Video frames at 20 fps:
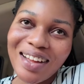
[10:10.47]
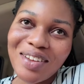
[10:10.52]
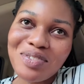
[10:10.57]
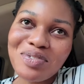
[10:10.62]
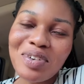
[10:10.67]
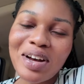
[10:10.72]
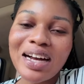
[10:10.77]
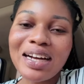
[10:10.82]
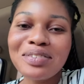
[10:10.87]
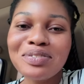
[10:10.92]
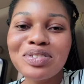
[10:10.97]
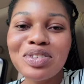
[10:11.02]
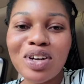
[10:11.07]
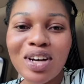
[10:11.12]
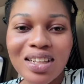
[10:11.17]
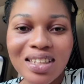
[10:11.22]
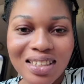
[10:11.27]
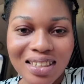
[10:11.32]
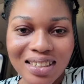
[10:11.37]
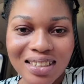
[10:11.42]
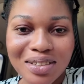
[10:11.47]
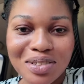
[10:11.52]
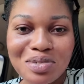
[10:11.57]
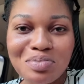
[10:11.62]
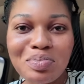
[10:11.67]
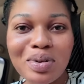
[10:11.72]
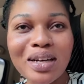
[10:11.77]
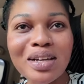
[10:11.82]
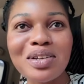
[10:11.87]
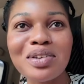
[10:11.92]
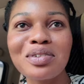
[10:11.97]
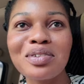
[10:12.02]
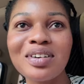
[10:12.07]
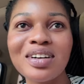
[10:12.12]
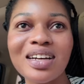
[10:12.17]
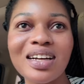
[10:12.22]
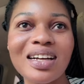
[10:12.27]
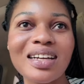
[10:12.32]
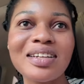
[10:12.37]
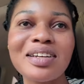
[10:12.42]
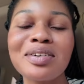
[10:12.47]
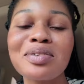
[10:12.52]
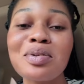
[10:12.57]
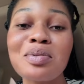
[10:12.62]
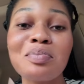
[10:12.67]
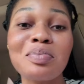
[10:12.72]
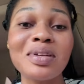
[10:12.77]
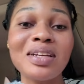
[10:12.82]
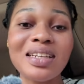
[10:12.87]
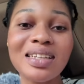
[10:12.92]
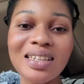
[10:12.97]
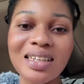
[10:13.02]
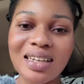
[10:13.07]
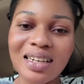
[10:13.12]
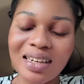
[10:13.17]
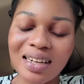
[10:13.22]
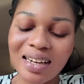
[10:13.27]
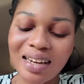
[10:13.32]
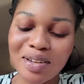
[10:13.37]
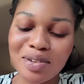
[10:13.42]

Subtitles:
$5 to park your car, and you're complaining.